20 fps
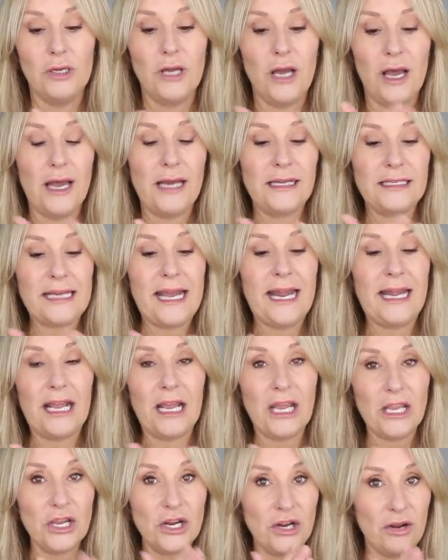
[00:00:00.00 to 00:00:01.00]
uh,
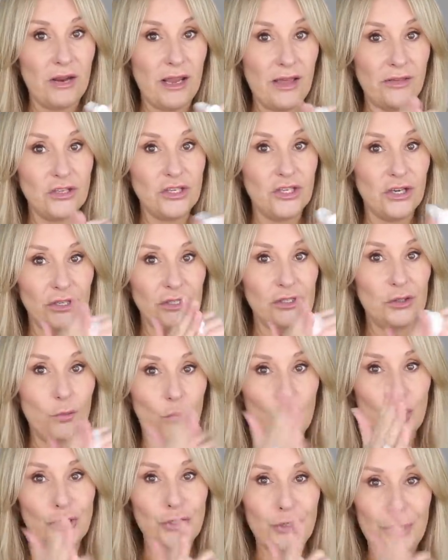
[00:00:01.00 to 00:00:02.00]
tanning and you don't get the chance to
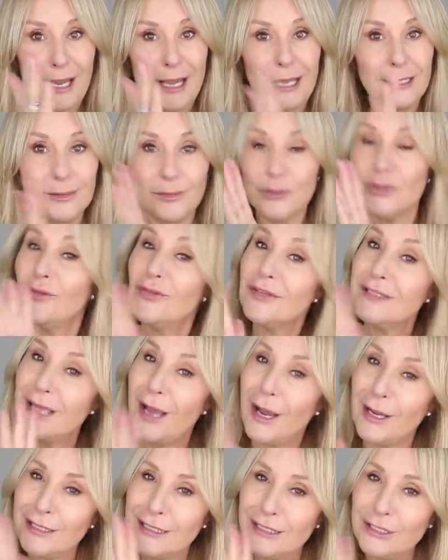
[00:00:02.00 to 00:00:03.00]
wash your hands, which obviously
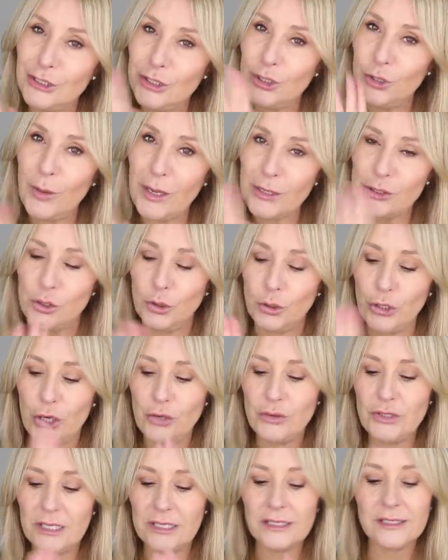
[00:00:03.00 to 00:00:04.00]
I didn't do as you'll
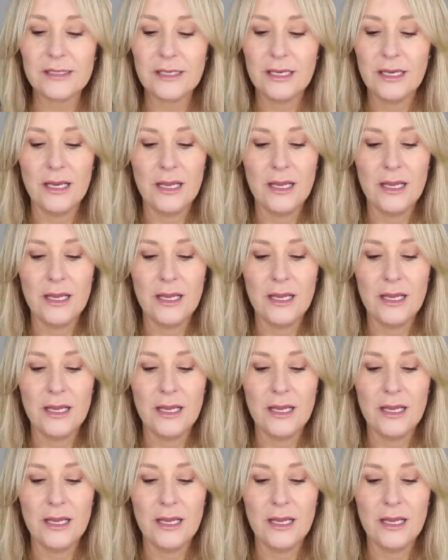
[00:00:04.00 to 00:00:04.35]
notice.